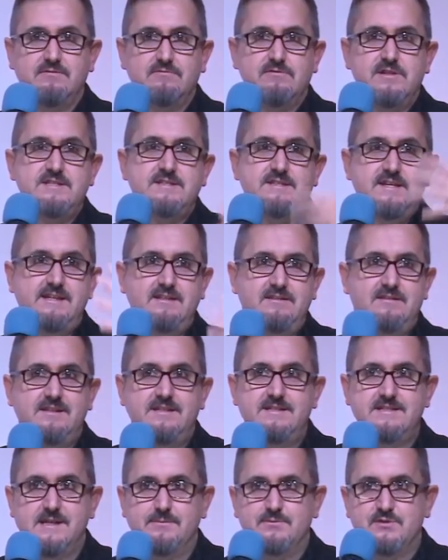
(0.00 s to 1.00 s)
we're setting
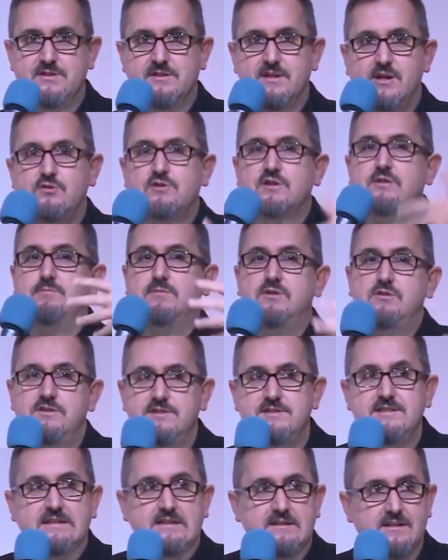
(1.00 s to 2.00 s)
things up so the whole
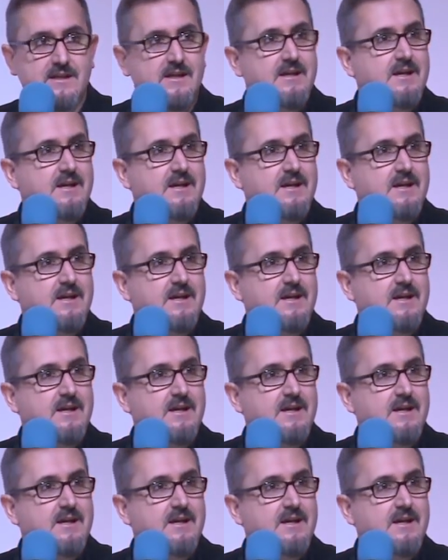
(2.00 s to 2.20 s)
community,